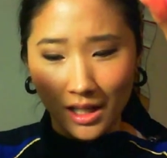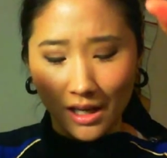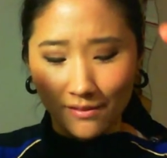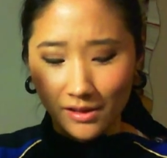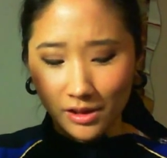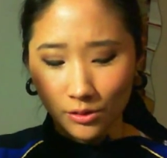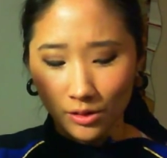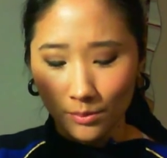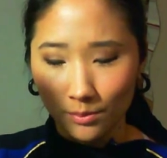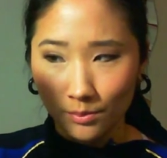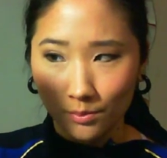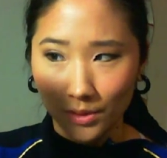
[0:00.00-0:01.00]
have a
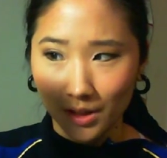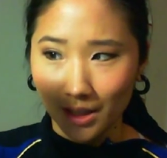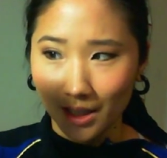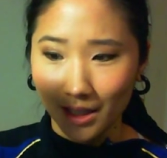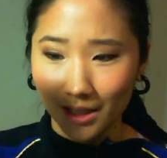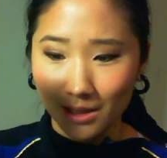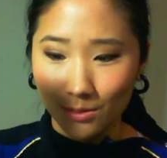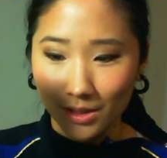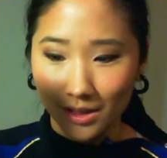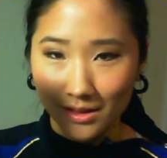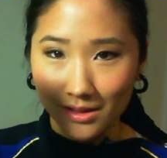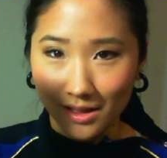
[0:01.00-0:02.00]
lower pH,
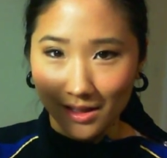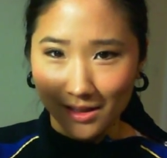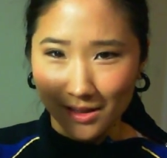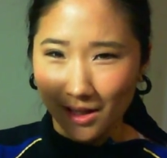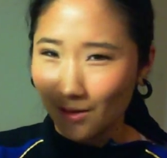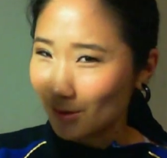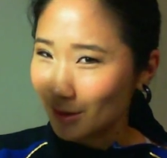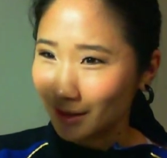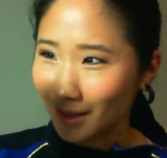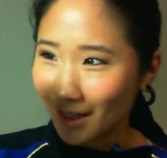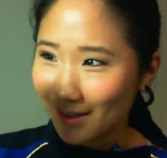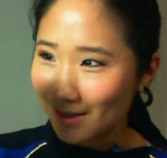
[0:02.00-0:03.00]
because then it's not really
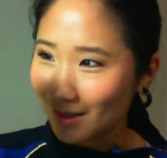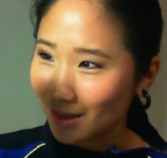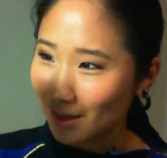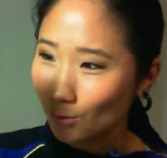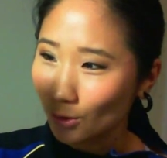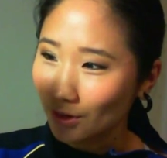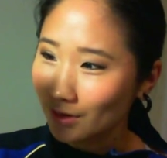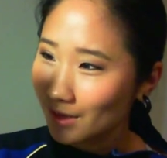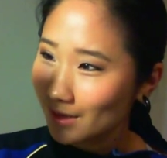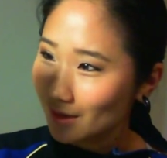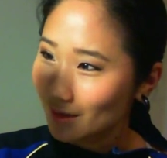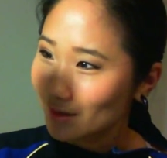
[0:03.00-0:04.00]
an acid anymore,
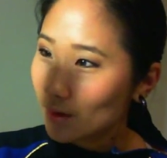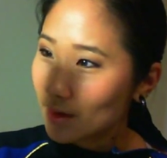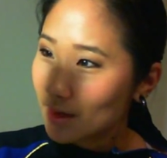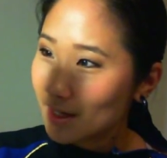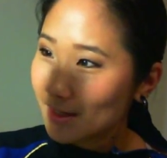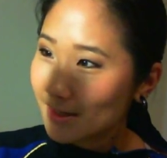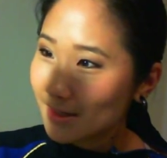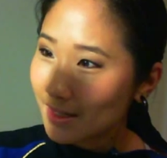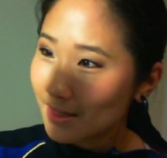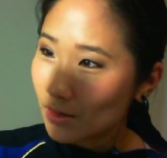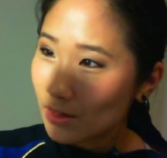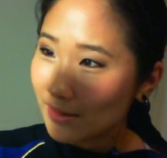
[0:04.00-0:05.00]
is it? This
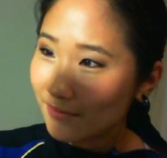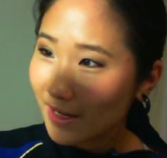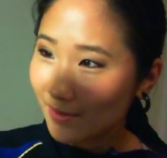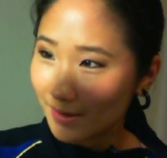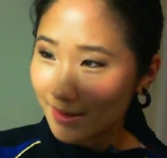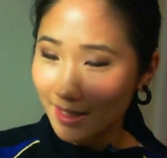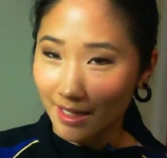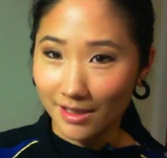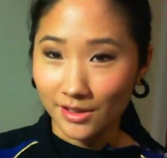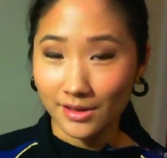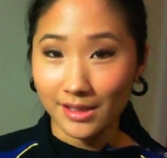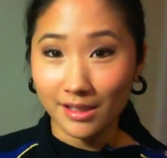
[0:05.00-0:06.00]
is only 5%,
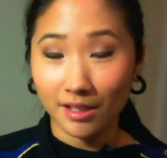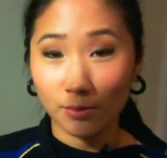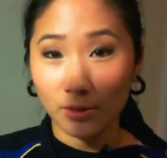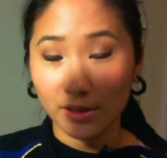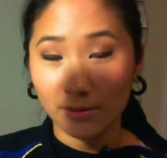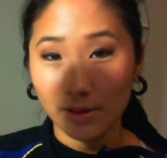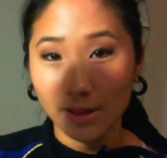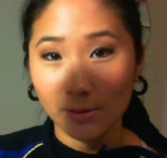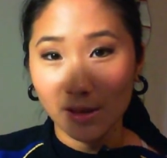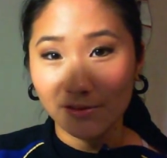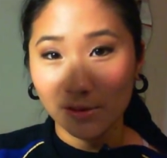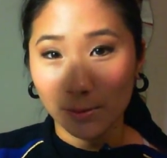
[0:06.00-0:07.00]
so this could work really
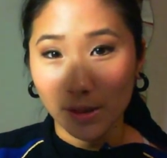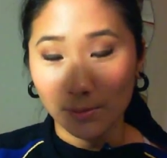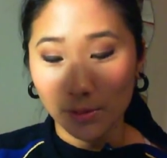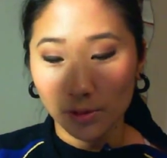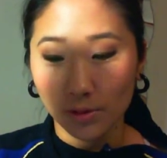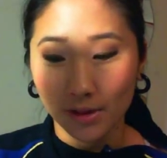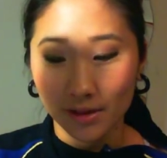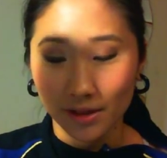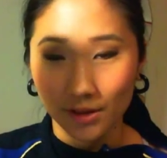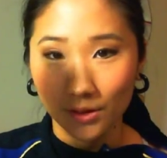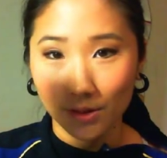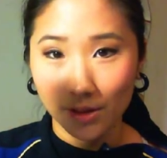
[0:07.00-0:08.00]
well for people who are
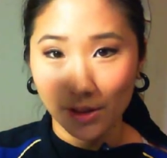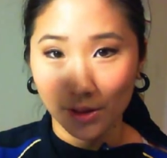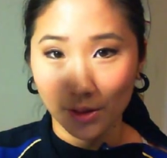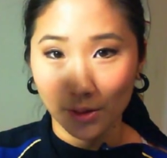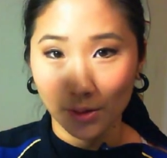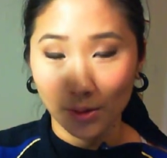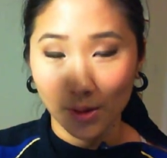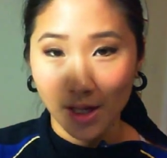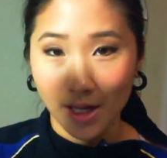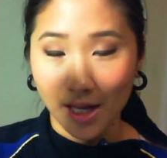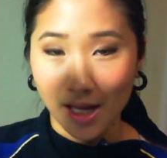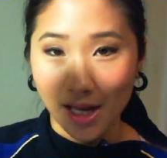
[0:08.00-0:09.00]
new to
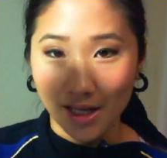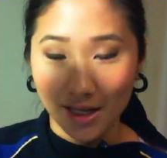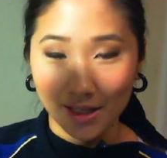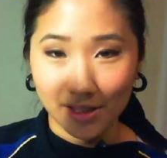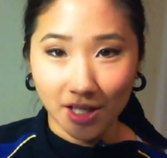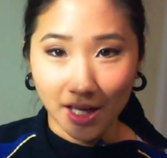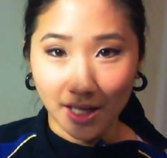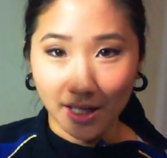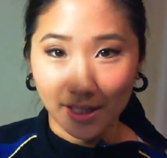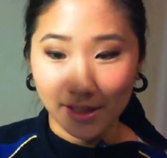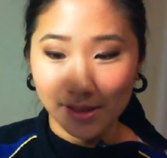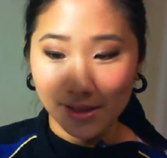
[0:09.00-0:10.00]

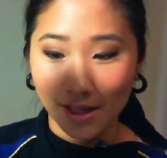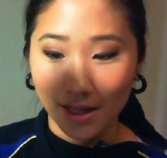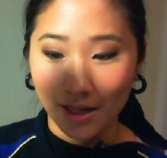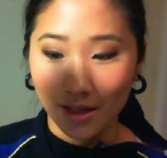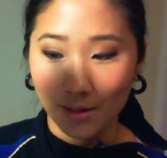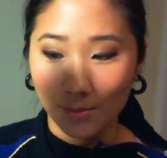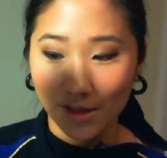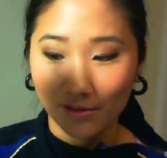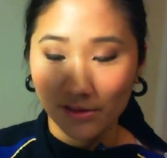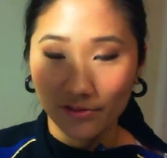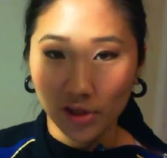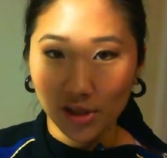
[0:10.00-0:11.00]
AHAs. My
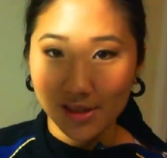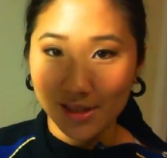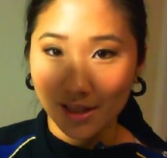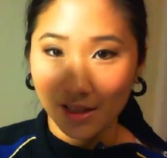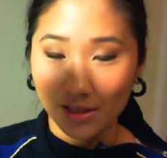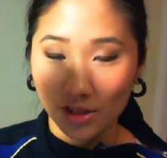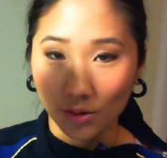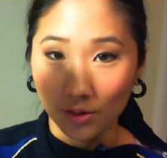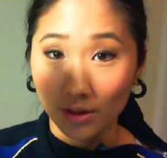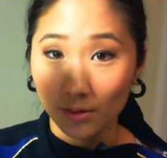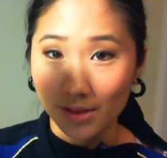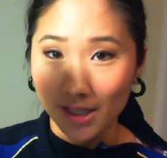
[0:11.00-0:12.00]
Reversa
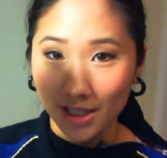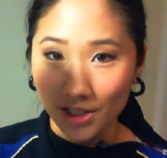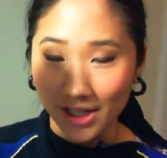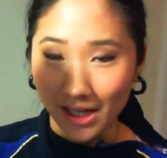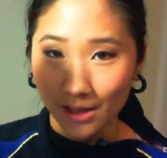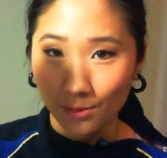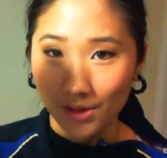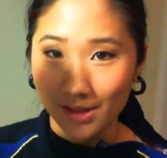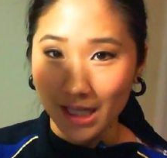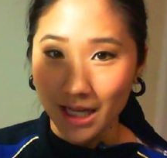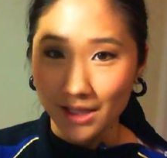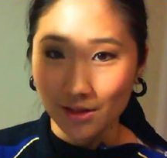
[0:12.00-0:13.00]
toner was actually
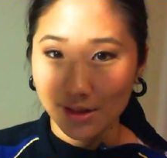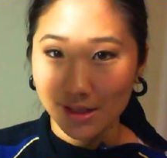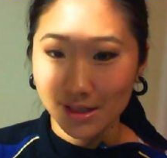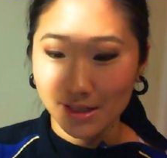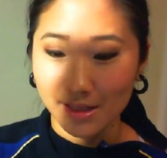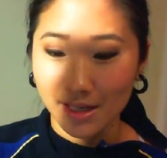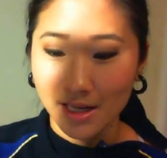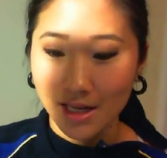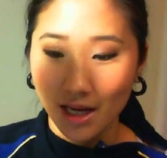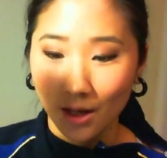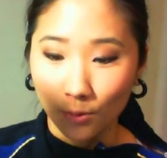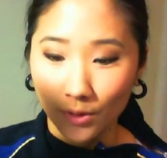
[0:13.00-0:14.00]
8%, so this is
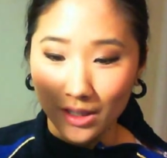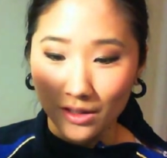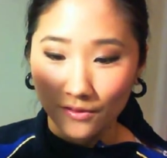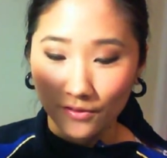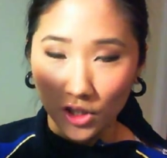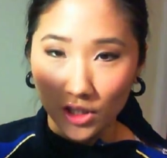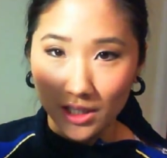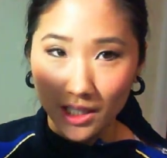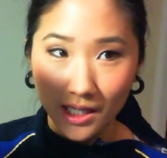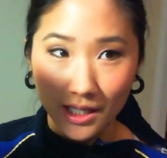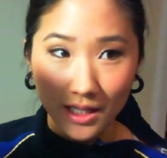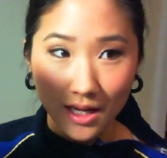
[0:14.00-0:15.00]
a weaker
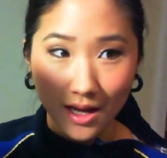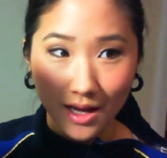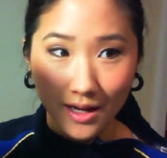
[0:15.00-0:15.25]
version.